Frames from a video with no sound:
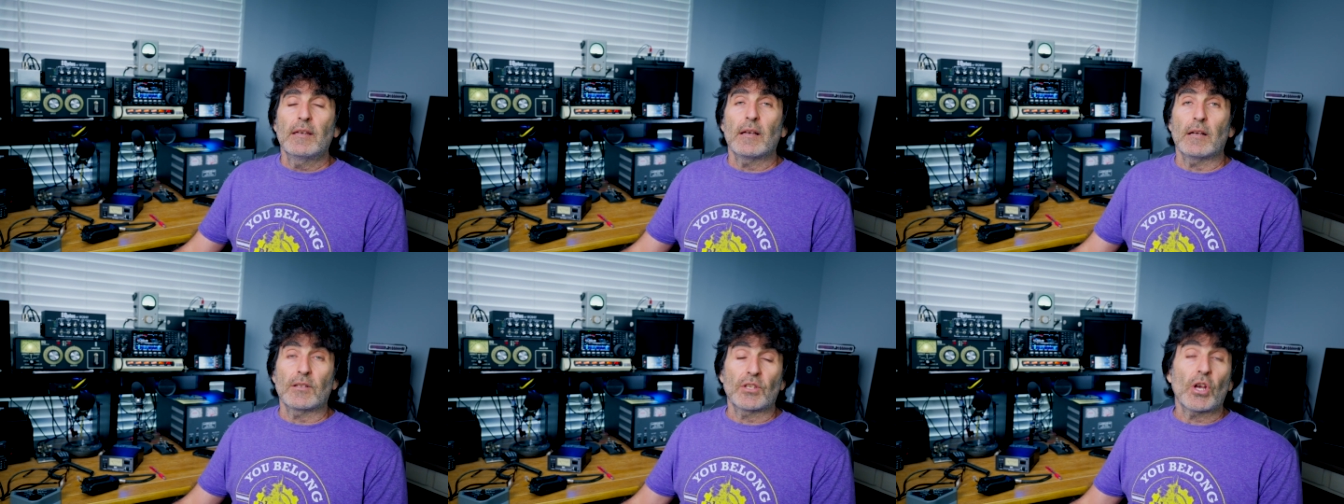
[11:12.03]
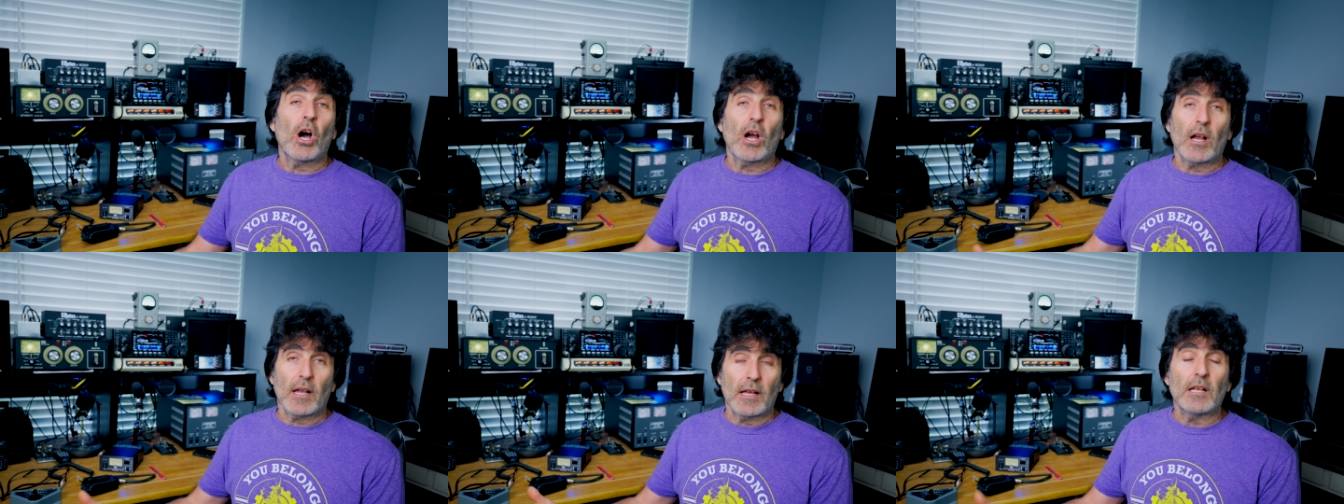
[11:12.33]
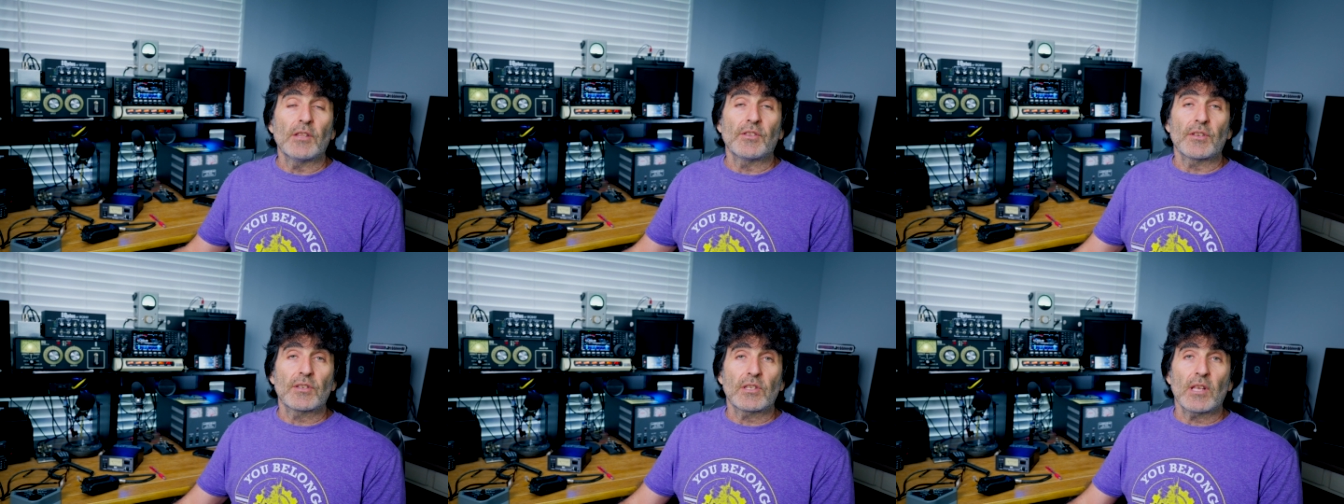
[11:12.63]
uh, talking
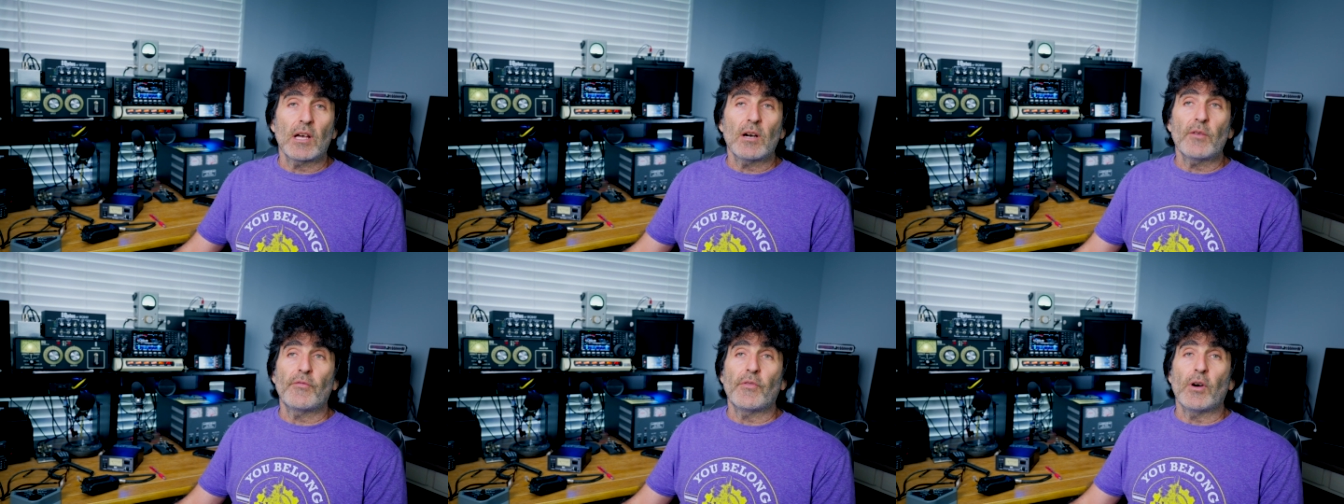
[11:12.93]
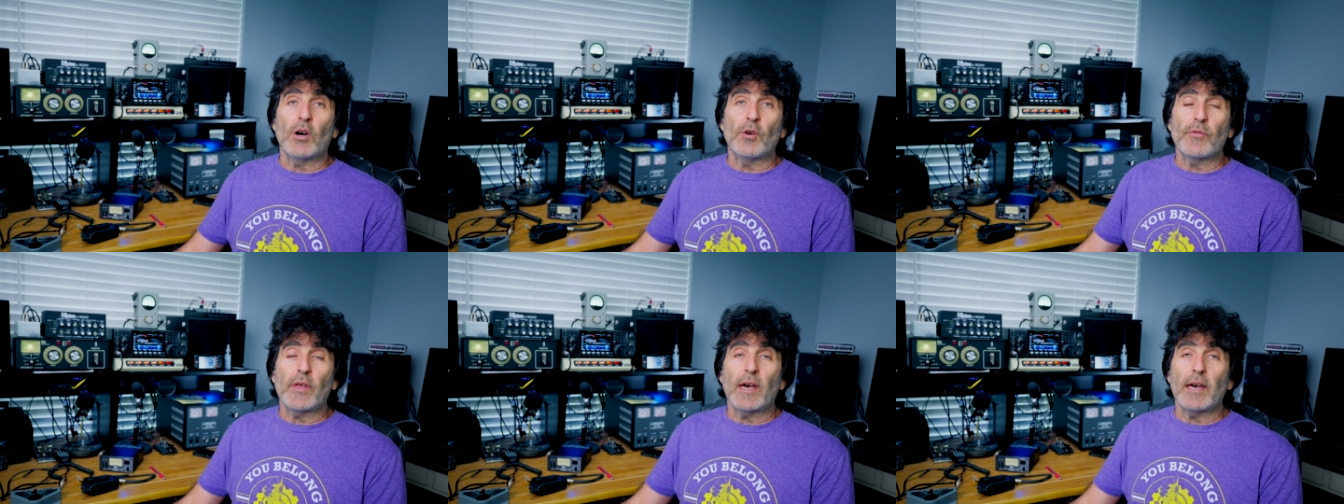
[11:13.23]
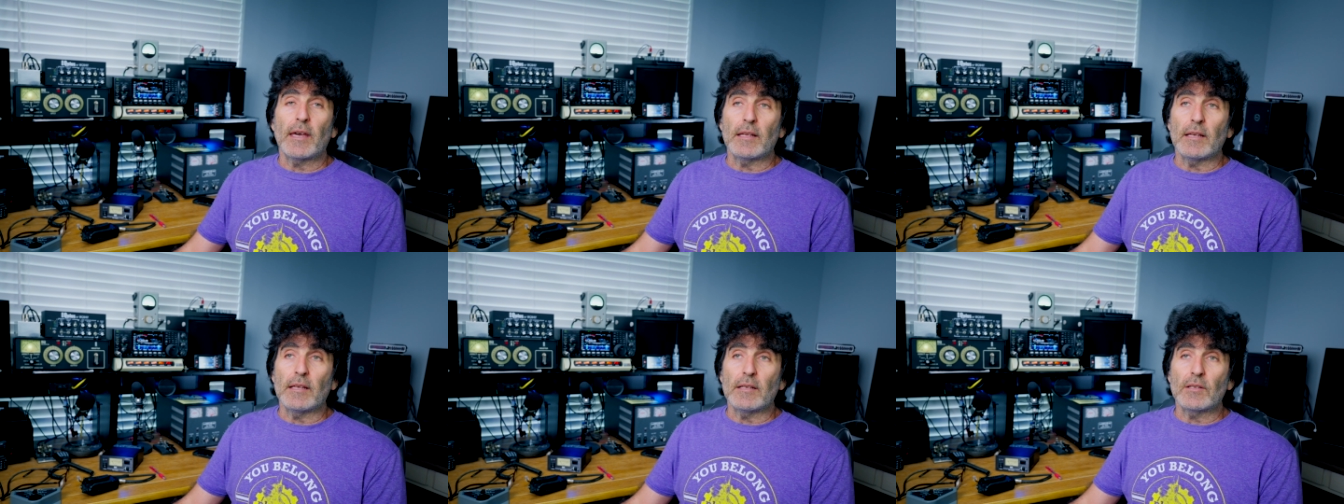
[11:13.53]
on the cell phone,
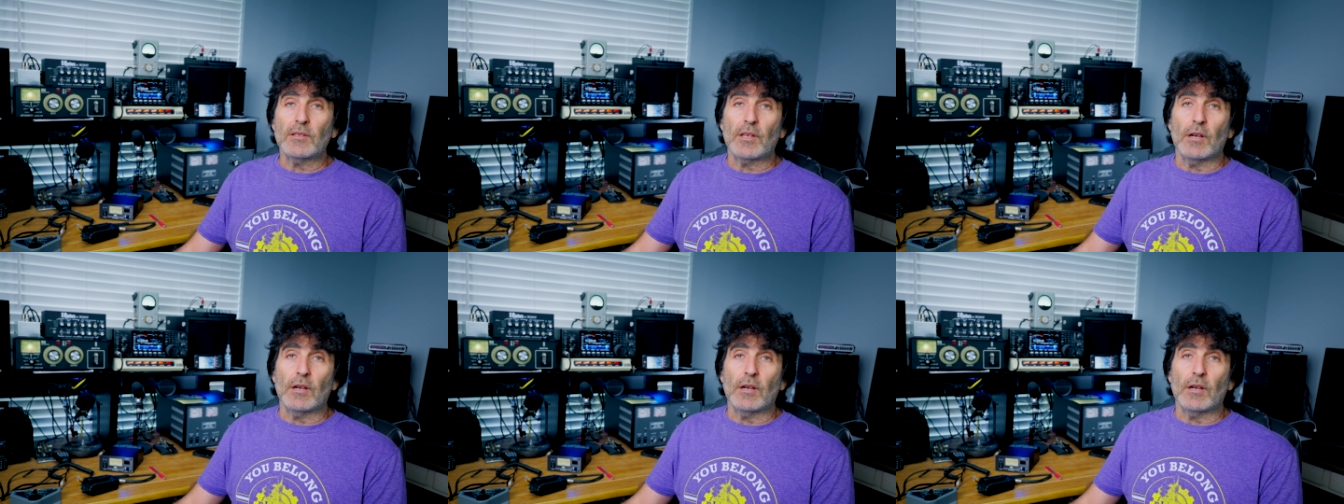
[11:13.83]
that is.